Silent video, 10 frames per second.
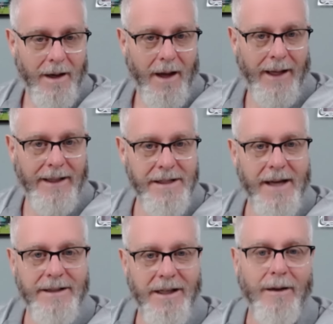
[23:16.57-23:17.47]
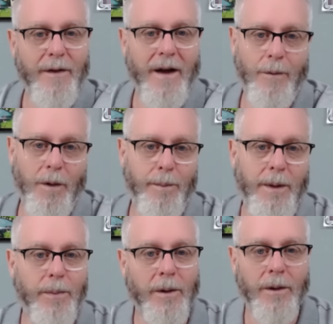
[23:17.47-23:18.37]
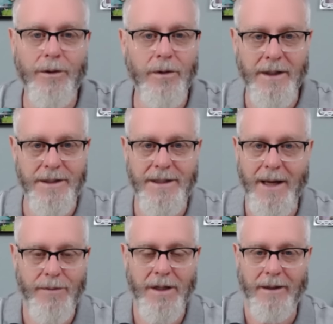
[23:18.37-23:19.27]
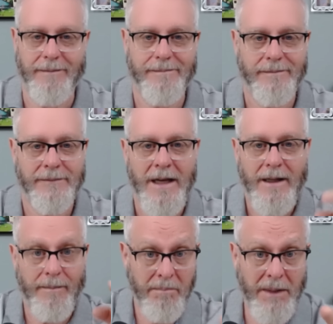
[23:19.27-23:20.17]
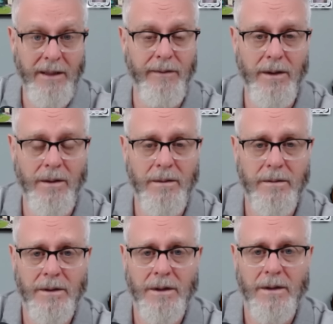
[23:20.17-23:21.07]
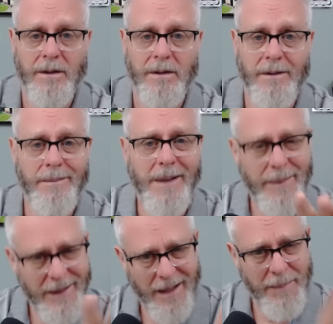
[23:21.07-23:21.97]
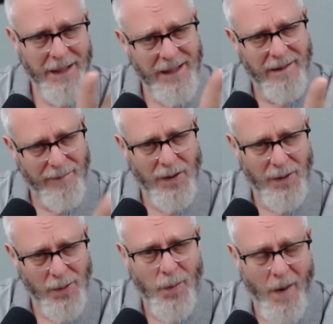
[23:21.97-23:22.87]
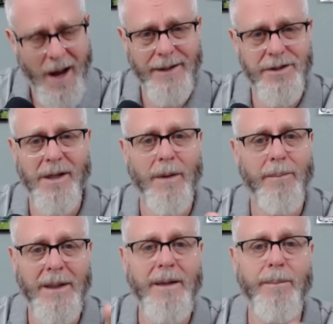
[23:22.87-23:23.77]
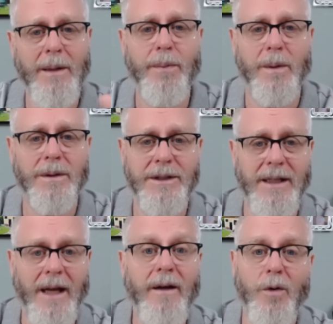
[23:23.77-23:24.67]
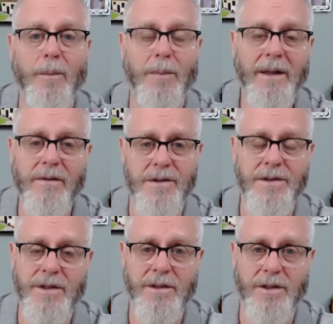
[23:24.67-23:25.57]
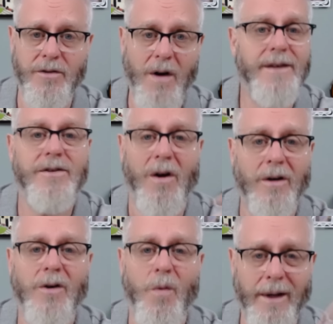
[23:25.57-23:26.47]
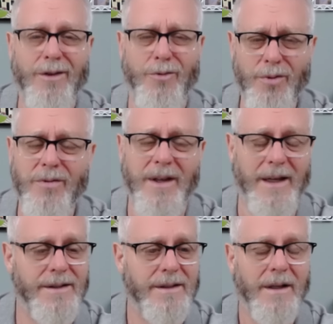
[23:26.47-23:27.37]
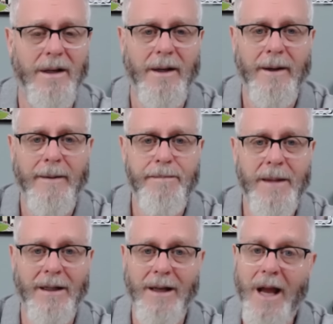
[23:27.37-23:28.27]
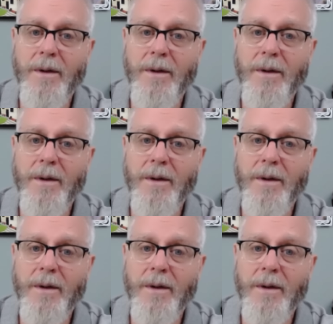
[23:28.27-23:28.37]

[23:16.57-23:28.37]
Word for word: and he's identifying with people who are doing the same thing. Many of you, maybe not many of you watching, but many people today who are believers in Jesus Christ are going through this and allowing